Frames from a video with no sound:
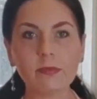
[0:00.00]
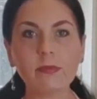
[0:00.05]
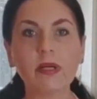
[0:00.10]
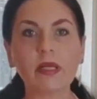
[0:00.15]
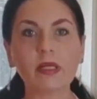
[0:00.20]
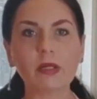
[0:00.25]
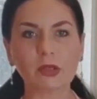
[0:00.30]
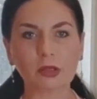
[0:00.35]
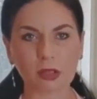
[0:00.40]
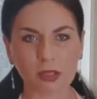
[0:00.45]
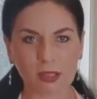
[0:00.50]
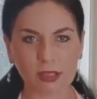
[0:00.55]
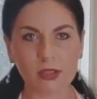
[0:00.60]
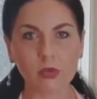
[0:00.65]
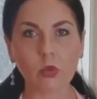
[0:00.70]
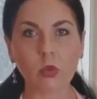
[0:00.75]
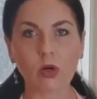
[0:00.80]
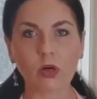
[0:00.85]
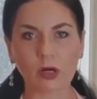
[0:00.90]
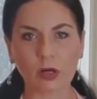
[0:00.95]
but it's
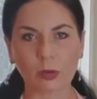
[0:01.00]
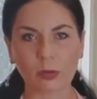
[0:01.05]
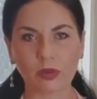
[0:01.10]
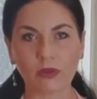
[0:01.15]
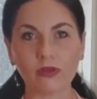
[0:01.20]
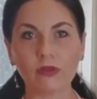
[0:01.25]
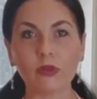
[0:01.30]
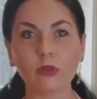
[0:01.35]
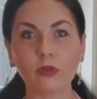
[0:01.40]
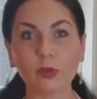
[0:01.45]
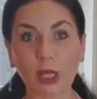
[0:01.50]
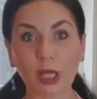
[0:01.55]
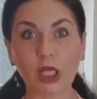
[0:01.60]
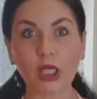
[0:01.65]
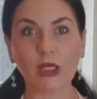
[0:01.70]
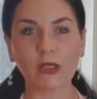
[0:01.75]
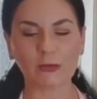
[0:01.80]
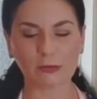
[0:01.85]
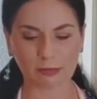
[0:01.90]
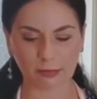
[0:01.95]
workable. You
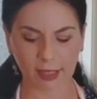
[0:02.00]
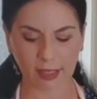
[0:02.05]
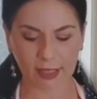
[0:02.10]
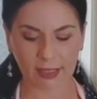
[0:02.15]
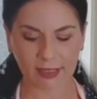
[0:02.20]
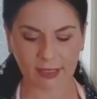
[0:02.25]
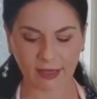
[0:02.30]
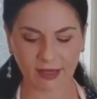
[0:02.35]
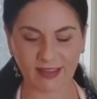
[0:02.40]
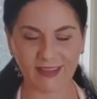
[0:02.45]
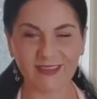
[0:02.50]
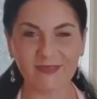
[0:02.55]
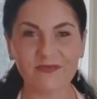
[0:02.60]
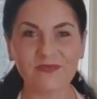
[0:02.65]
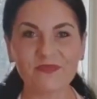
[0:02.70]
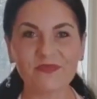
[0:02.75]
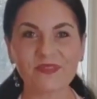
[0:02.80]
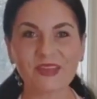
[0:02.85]
can get done.